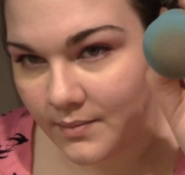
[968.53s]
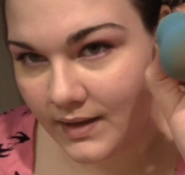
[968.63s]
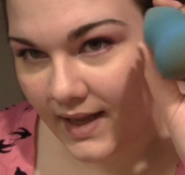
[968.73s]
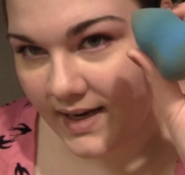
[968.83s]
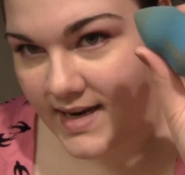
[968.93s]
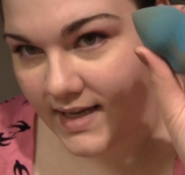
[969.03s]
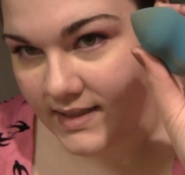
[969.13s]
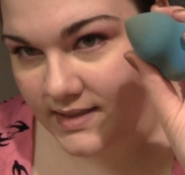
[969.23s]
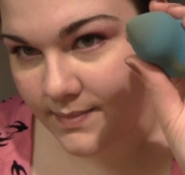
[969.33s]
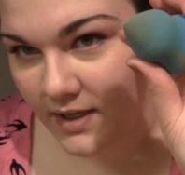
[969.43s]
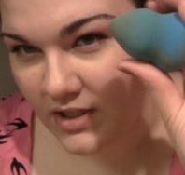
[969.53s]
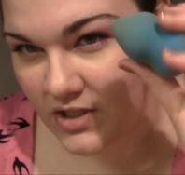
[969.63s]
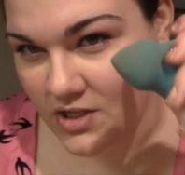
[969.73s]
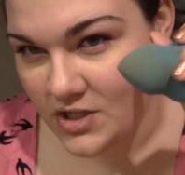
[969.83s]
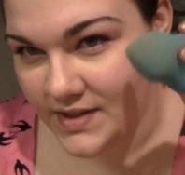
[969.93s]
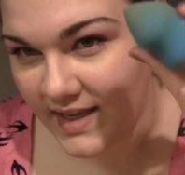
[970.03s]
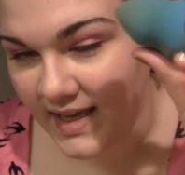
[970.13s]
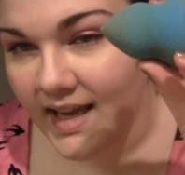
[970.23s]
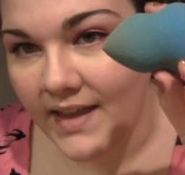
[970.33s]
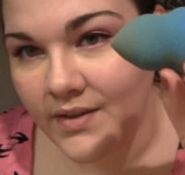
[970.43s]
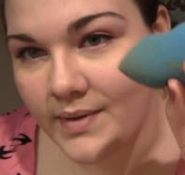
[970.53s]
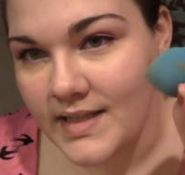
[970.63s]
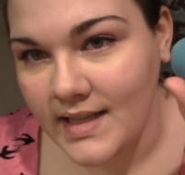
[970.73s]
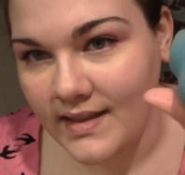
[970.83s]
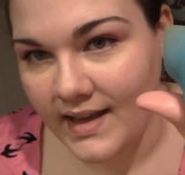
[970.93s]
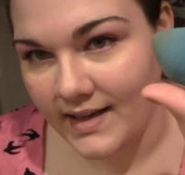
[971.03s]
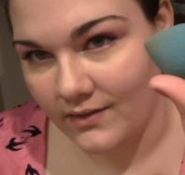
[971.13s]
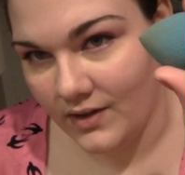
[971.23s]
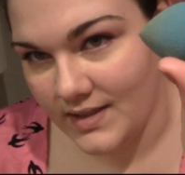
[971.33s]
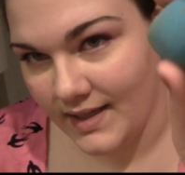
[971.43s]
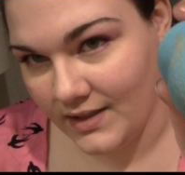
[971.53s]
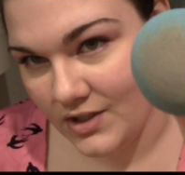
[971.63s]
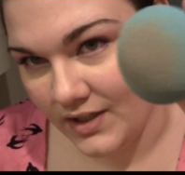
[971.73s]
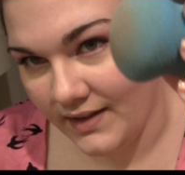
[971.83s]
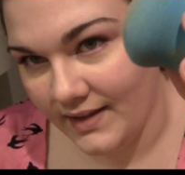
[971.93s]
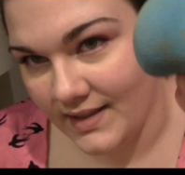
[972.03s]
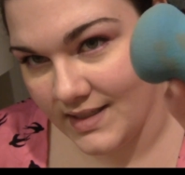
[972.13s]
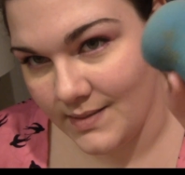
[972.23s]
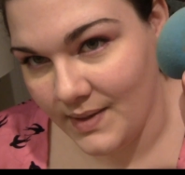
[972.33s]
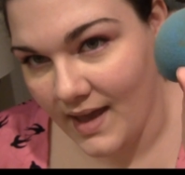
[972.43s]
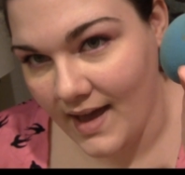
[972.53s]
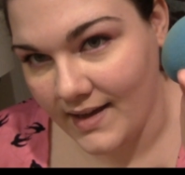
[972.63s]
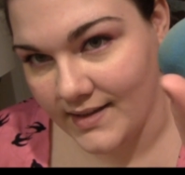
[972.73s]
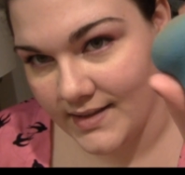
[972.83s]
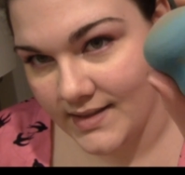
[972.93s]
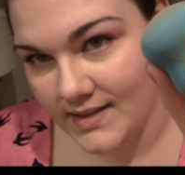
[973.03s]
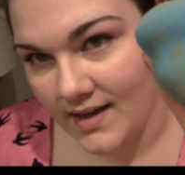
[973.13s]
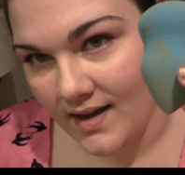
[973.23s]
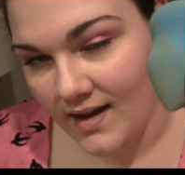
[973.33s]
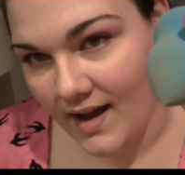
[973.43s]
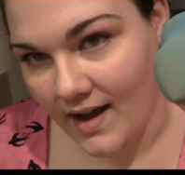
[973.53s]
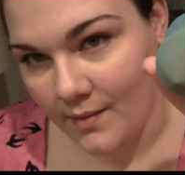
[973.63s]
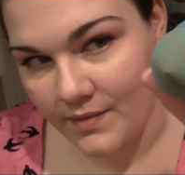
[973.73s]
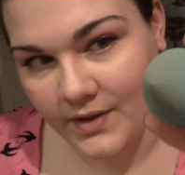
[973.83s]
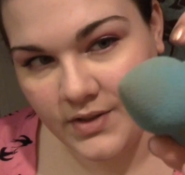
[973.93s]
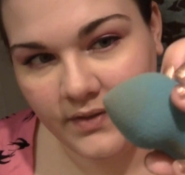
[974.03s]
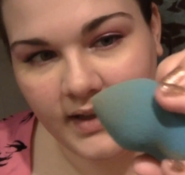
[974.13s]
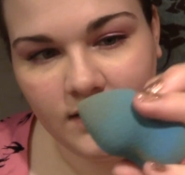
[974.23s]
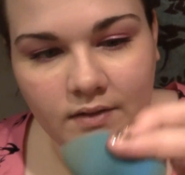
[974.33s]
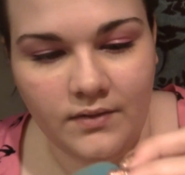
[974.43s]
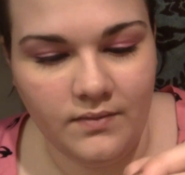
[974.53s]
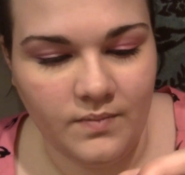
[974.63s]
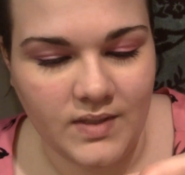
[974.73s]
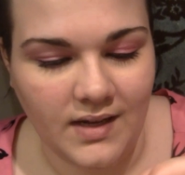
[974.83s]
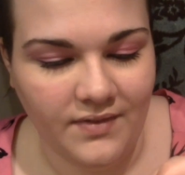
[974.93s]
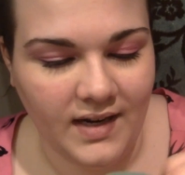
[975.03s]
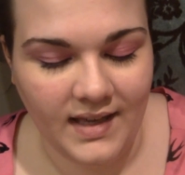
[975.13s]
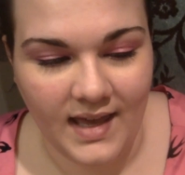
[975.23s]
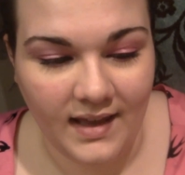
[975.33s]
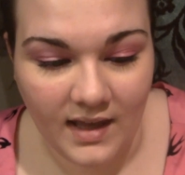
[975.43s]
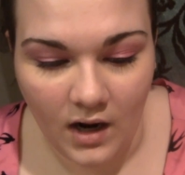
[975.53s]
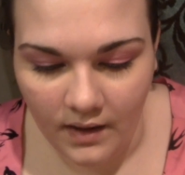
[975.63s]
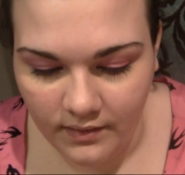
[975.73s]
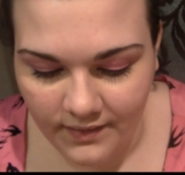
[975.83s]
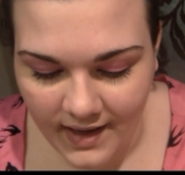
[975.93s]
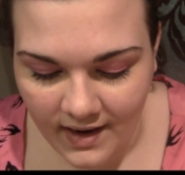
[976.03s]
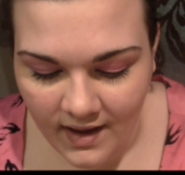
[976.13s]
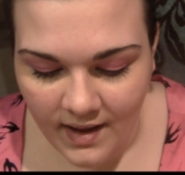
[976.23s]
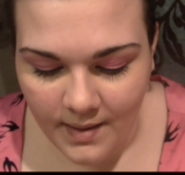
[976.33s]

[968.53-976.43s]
blending sponge thingy, and the reason that it looks like dirty like this is because those are like stuff that I can't get off of it.